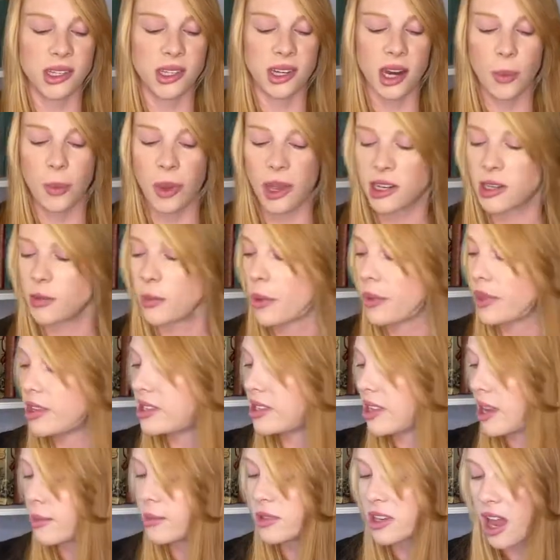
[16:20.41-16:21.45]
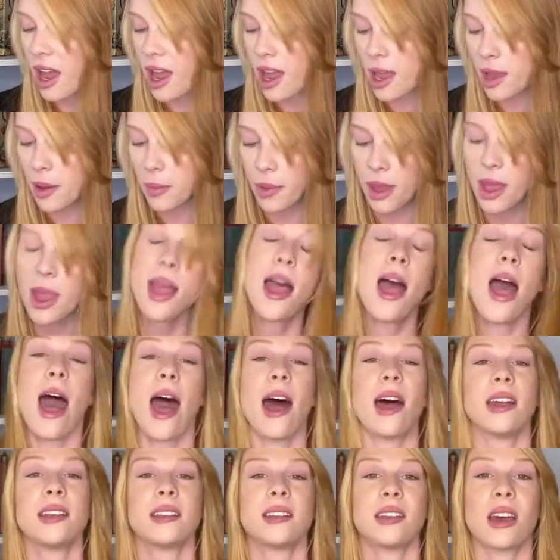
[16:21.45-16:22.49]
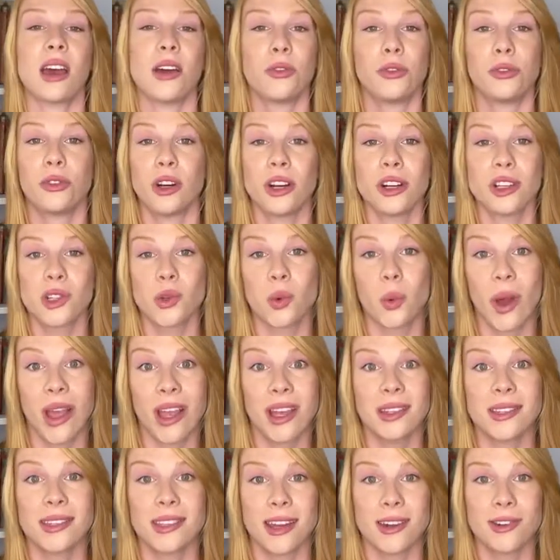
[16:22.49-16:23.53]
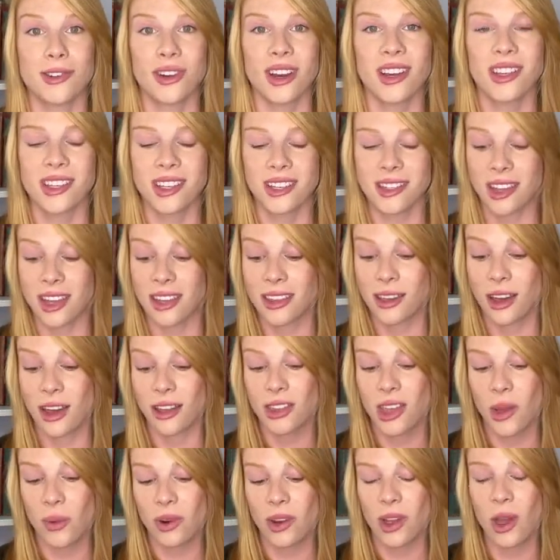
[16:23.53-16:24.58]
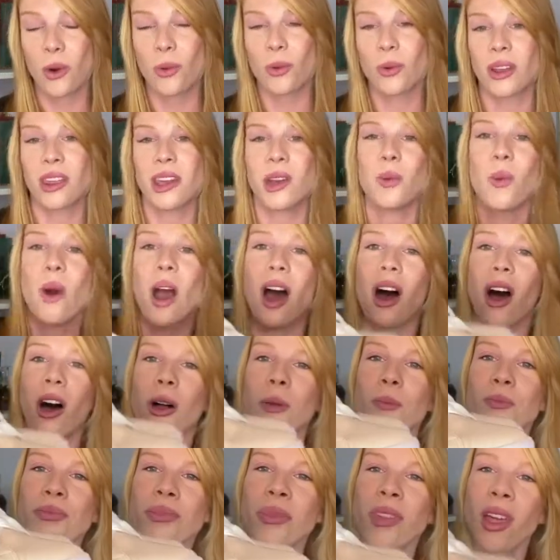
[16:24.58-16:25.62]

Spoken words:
And I picked them up the same time as that first white sundress because I thought they would go really well.